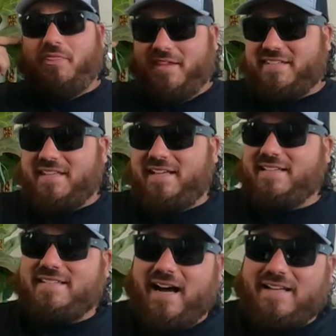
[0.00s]
this thing
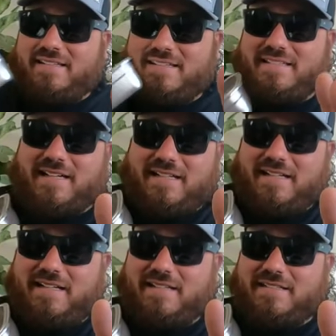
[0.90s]
is not
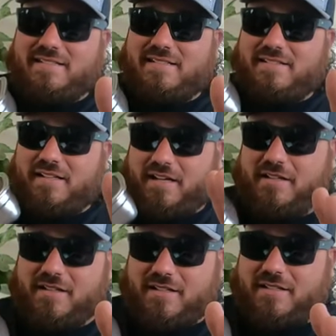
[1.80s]
designed to
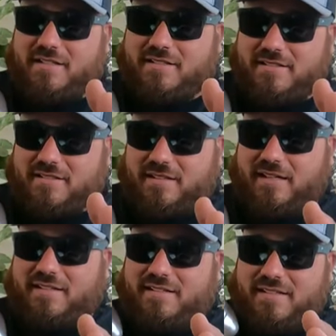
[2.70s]
cook
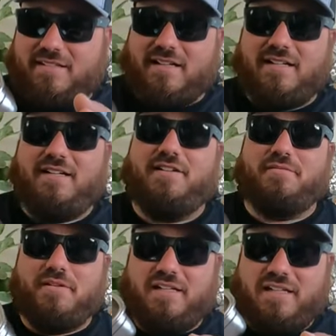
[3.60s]
it's designed to
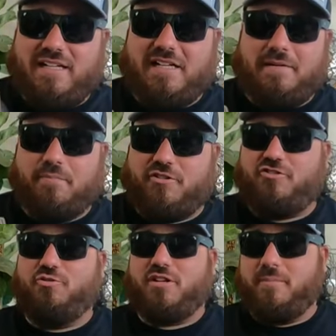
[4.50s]
reheat
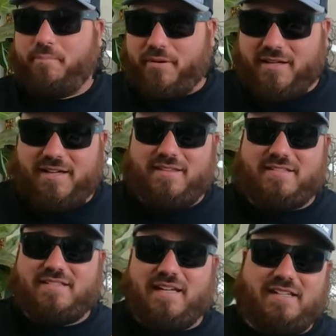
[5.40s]
but you can play the
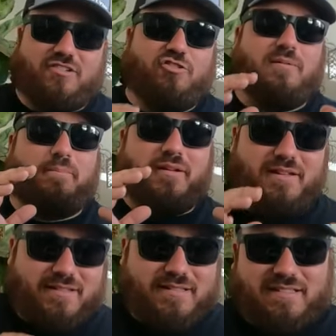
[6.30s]
settings you can play
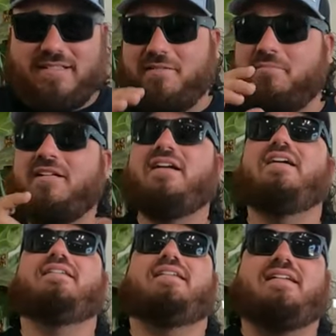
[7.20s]
the system
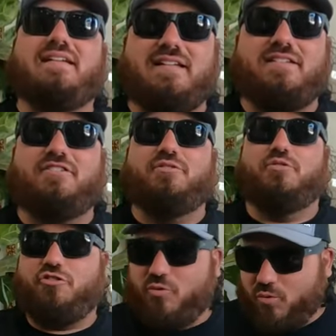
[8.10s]
to get it to do
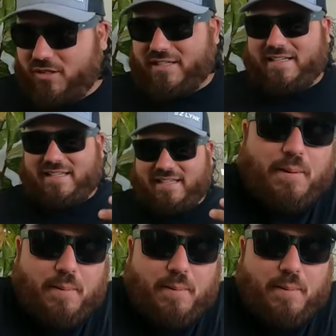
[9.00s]
what you want and it,